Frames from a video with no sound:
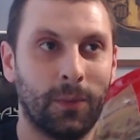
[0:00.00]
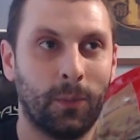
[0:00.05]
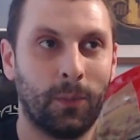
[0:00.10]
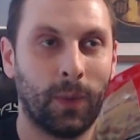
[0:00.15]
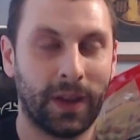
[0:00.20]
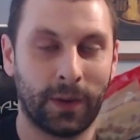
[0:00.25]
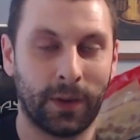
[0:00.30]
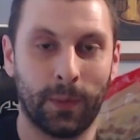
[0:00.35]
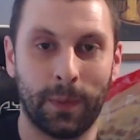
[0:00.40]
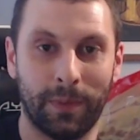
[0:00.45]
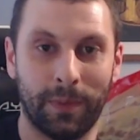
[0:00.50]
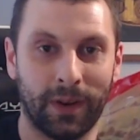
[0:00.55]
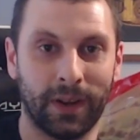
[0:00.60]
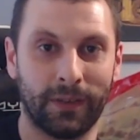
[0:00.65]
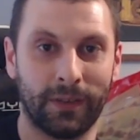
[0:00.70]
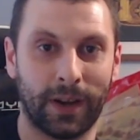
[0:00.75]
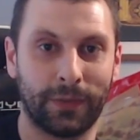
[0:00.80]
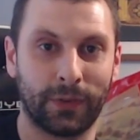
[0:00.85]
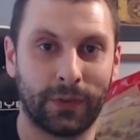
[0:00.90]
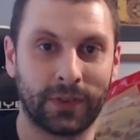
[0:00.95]
when can we buy a
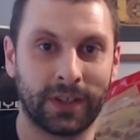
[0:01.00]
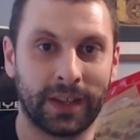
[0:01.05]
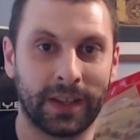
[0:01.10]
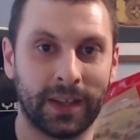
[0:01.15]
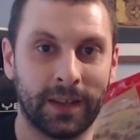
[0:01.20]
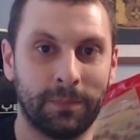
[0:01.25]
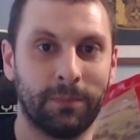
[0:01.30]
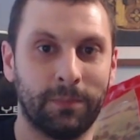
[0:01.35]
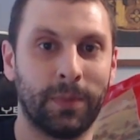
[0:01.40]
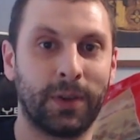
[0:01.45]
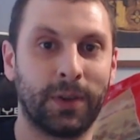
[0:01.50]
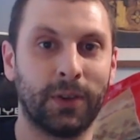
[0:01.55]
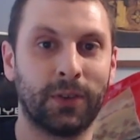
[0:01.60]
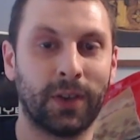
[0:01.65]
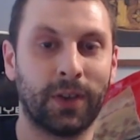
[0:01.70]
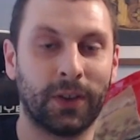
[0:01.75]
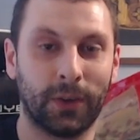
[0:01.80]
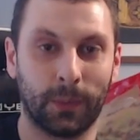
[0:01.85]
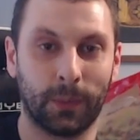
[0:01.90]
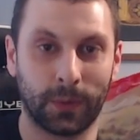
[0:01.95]
raffle ticket, because
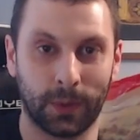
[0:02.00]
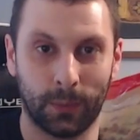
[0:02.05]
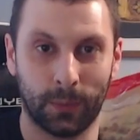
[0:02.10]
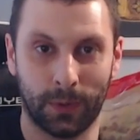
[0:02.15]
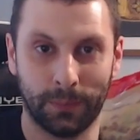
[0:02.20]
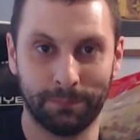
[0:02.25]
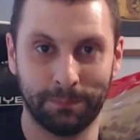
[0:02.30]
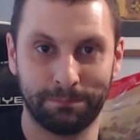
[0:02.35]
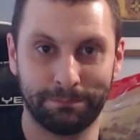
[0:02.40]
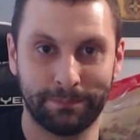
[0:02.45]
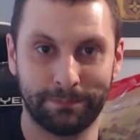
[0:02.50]
I know what I want.